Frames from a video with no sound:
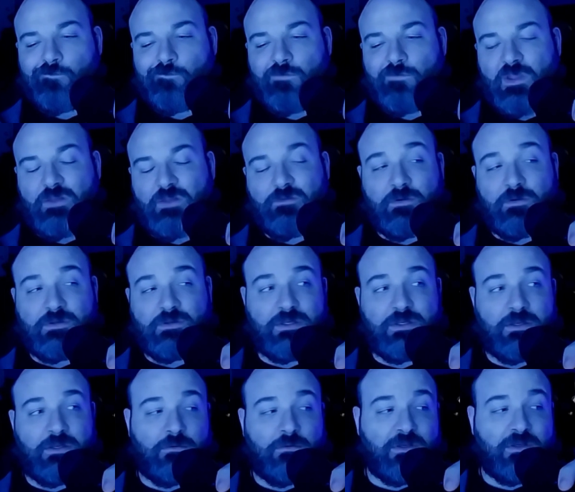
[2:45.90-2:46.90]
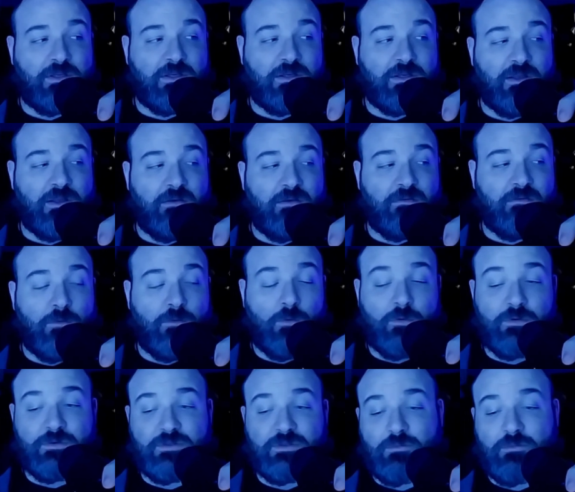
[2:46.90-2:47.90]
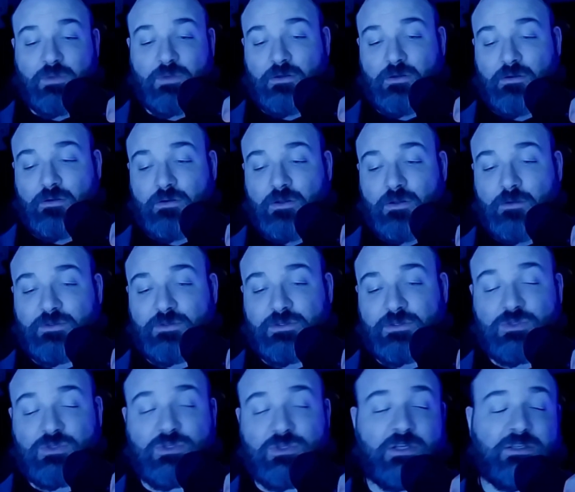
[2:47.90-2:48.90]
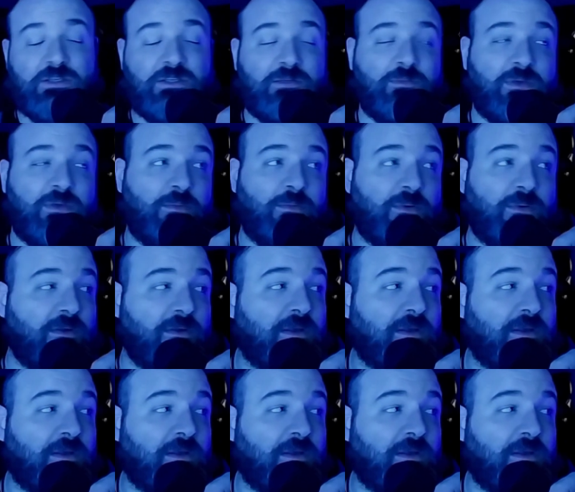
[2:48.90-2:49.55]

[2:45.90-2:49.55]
As far as I know, I didn't have horrors in my heart. I wasn't judging people.